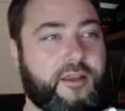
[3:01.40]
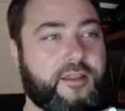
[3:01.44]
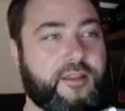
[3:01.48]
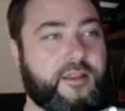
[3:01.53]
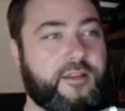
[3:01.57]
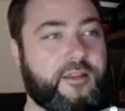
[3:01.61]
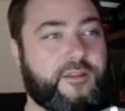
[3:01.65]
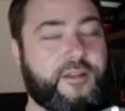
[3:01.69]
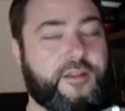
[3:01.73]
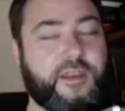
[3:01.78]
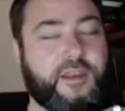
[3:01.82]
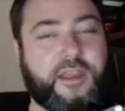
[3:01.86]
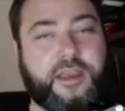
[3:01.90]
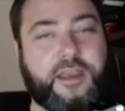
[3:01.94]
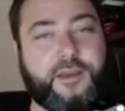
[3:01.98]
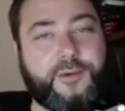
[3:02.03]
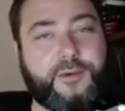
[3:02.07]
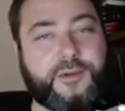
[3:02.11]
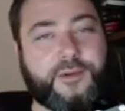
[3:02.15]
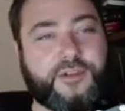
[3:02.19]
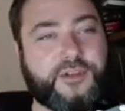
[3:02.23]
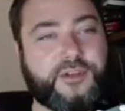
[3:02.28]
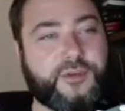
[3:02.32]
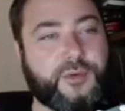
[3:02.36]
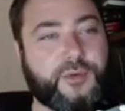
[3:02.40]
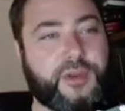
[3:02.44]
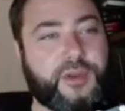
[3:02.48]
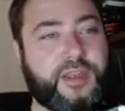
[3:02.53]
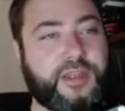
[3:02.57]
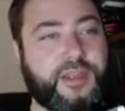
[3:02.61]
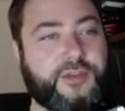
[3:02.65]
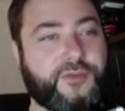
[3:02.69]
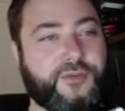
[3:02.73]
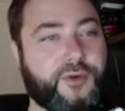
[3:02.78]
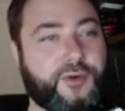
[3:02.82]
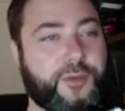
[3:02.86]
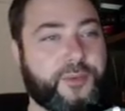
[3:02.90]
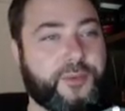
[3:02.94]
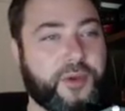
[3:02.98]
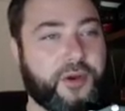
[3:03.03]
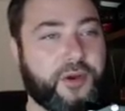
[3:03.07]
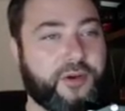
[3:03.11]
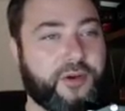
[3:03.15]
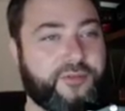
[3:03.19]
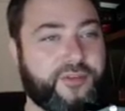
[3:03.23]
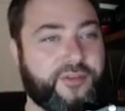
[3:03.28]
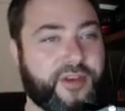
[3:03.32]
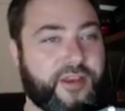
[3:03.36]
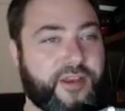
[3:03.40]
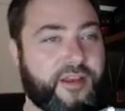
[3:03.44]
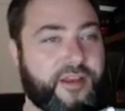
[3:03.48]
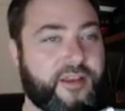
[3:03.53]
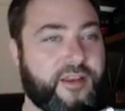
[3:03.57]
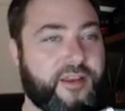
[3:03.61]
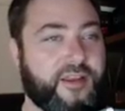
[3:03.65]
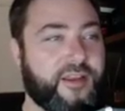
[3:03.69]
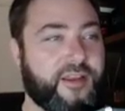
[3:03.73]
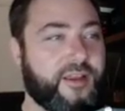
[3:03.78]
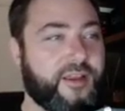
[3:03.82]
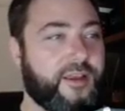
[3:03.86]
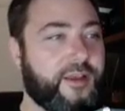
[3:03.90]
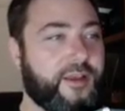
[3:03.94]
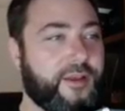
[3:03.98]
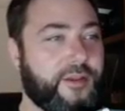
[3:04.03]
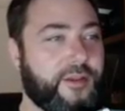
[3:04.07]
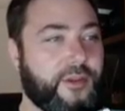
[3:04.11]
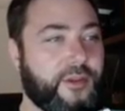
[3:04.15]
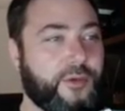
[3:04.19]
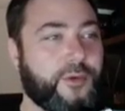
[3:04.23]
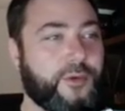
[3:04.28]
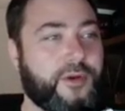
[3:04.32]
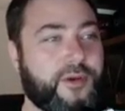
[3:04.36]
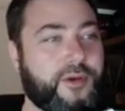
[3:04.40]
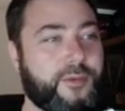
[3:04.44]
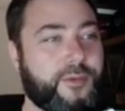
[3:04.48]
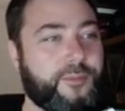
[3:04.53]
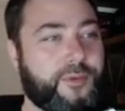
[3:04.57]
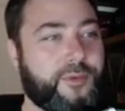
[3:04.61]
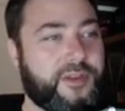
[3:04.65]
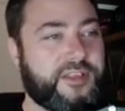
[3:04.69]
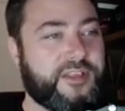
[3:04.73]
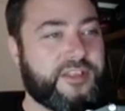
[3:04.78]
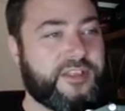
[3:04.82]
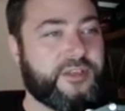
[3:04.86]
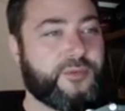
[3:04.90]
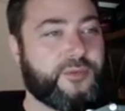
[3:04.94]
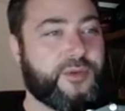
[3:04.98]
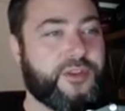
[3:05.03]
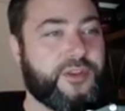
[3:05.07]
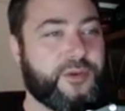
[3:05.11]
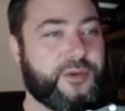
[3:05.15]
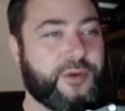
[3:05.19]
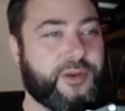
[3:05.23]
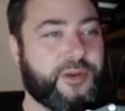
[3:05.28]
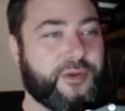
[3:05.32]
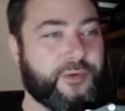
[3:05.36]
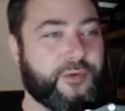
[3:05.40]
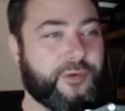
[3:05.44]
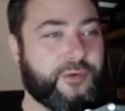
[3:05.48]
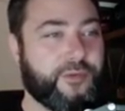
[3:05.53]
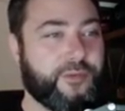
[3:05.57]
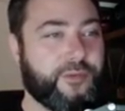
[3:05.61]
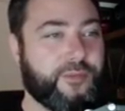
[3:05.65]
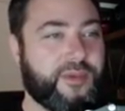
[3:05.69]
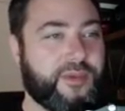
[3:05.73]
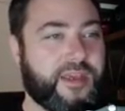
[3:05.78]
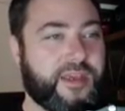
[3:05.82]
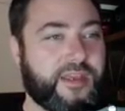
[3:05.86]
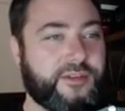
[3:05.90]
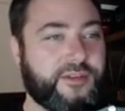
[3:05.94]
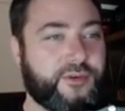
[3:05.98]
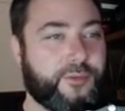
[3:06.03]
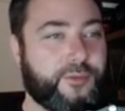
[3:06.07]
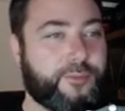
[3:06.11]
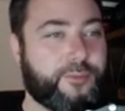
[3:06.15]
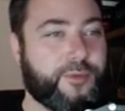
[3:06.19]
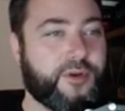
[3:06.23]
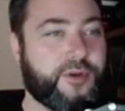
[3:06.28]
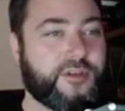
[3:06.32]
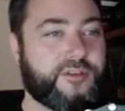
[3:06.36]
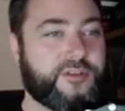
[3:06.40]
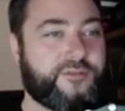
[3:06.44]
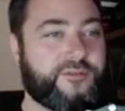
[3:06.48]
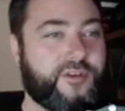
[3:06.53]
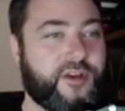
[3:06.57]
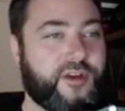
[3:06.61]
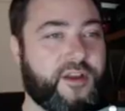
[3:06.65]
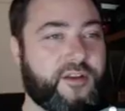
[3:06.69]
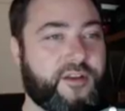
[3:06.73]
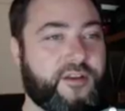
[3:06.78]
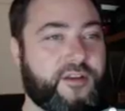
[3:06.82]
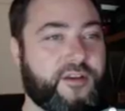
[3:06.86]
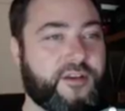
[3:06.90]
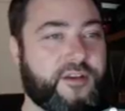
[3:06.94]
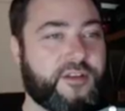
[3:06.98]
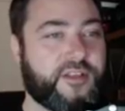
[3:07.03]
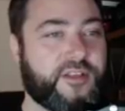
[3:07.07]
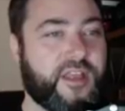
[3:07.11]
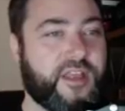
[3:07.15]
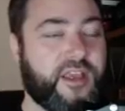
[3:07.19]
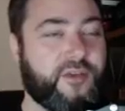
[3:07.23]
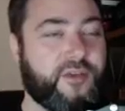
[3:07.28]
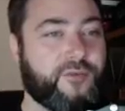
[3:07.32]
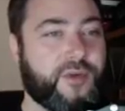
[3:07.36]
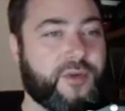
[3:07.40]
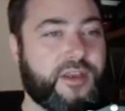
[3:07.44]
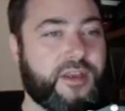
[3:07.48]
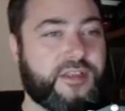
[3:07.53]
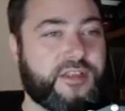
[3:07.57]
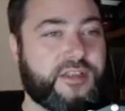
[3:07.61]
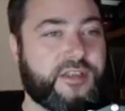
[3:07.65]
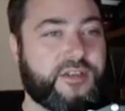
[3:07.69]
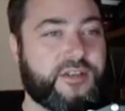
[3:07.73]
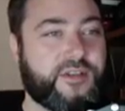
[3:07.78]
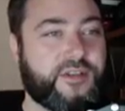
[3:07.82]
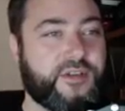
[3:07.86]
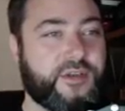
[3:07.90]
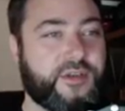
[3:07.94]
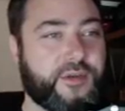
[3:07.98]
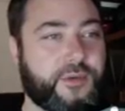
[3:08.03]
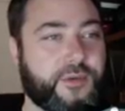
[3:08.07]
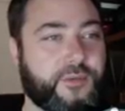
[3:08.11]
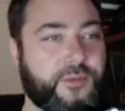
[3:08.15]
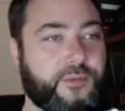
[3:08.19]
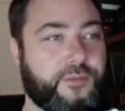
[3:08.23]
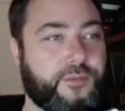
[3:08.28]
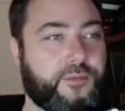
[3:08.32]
the language is really dropping off here. You are complicit when you ignore them. Get your boss fired because they racist too.